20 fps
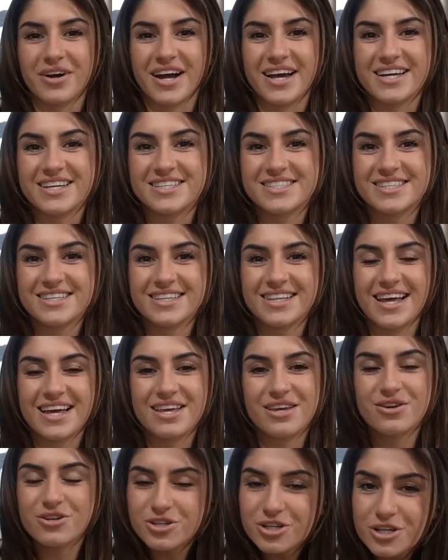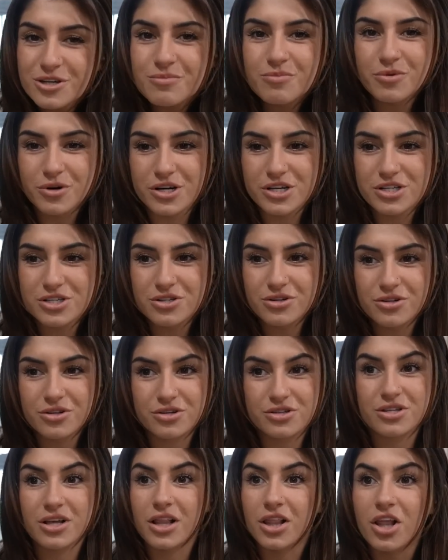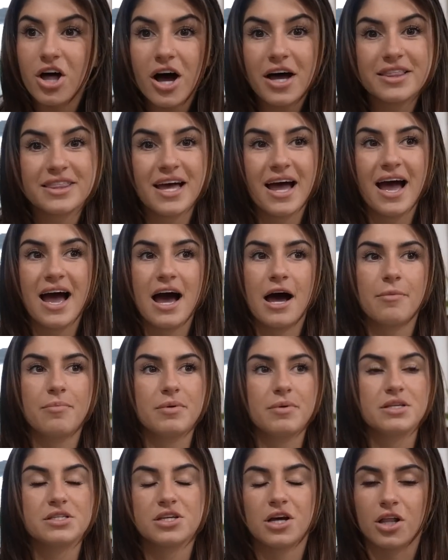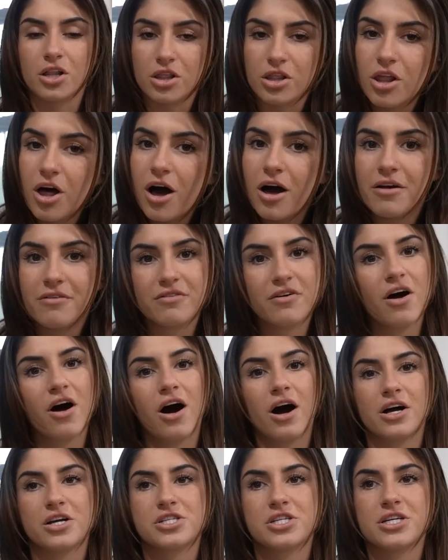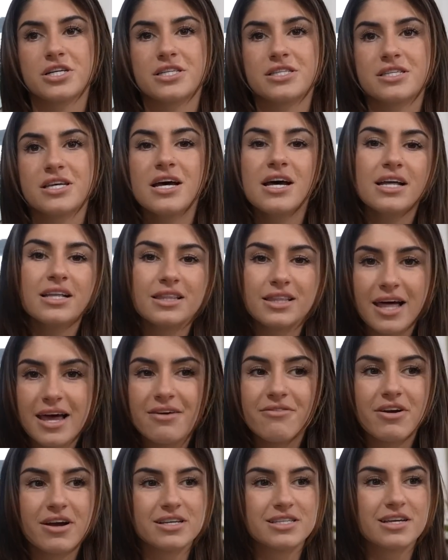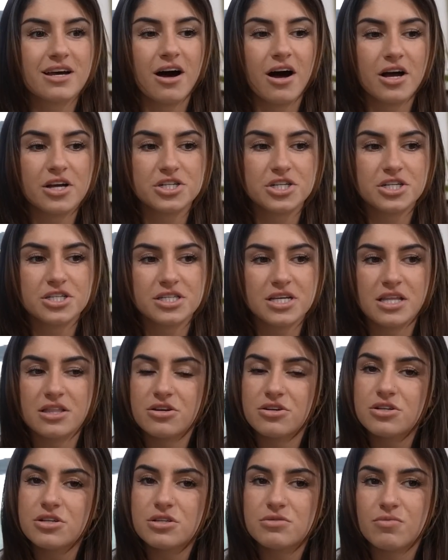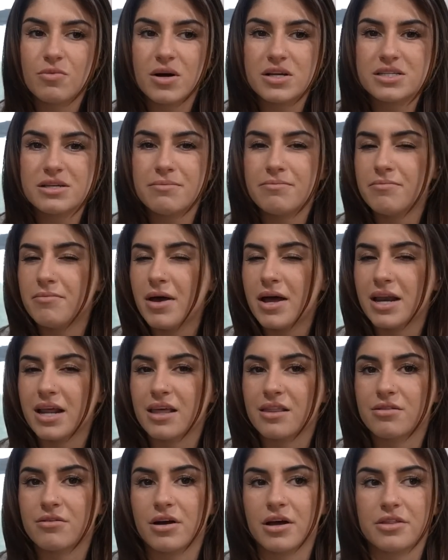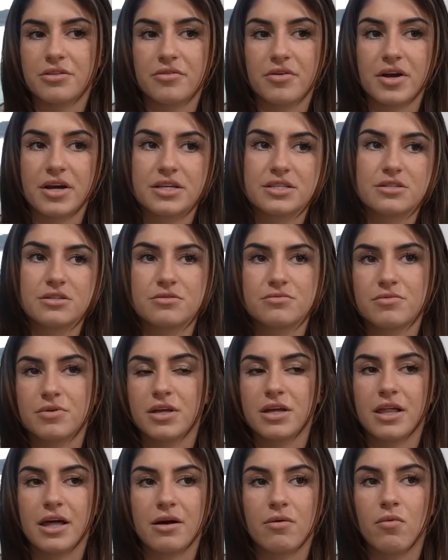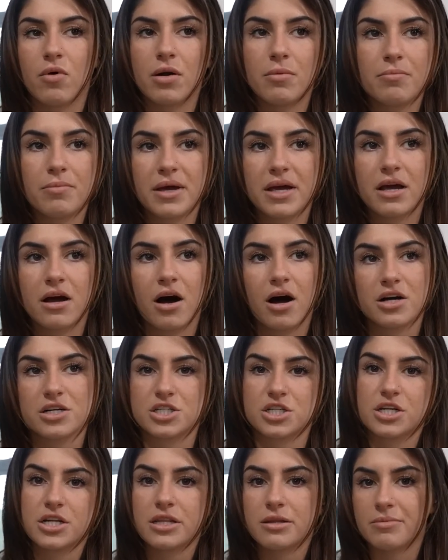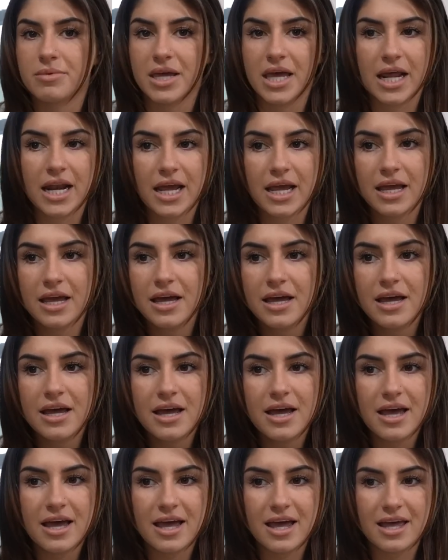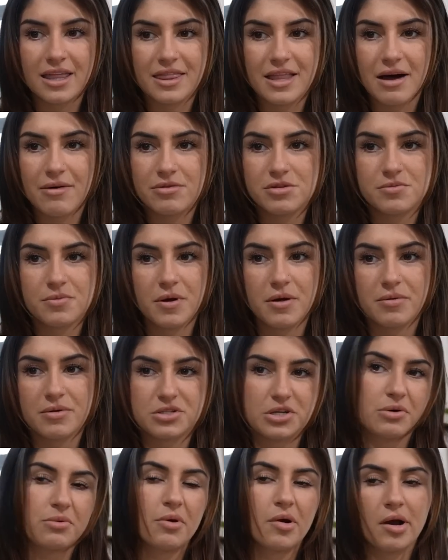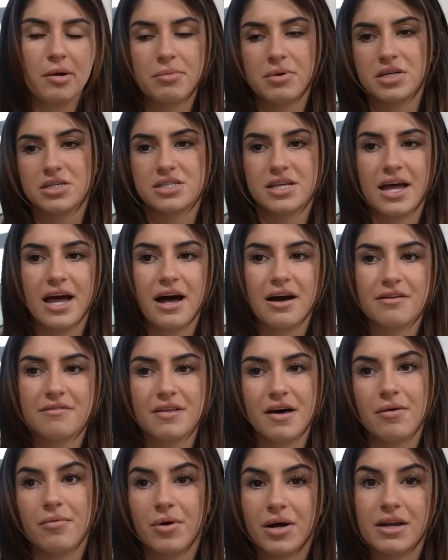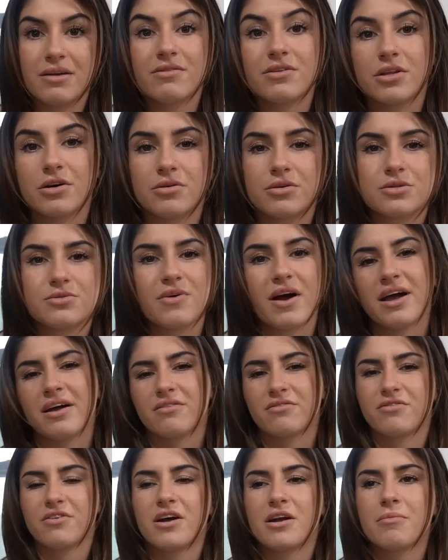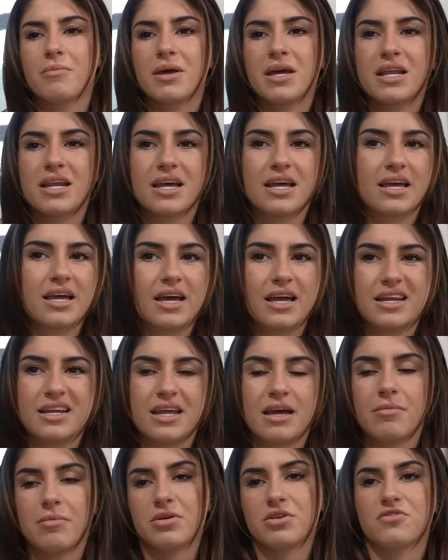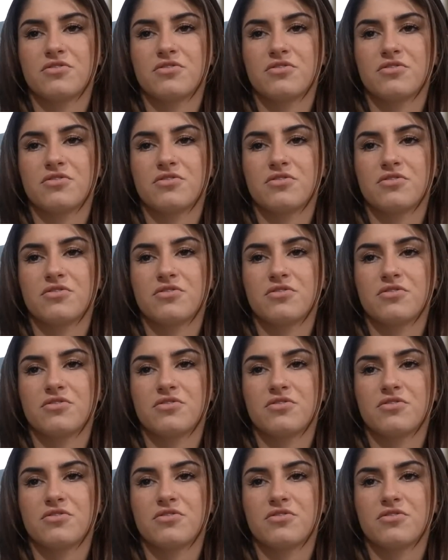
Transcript: Hailie Deegan was quoted in saying that in order to race for an A-level Xfinity team, you're looking about four to five million dollars per year, and that's quite a bit of money. And she is definitely out there looking for sponsors,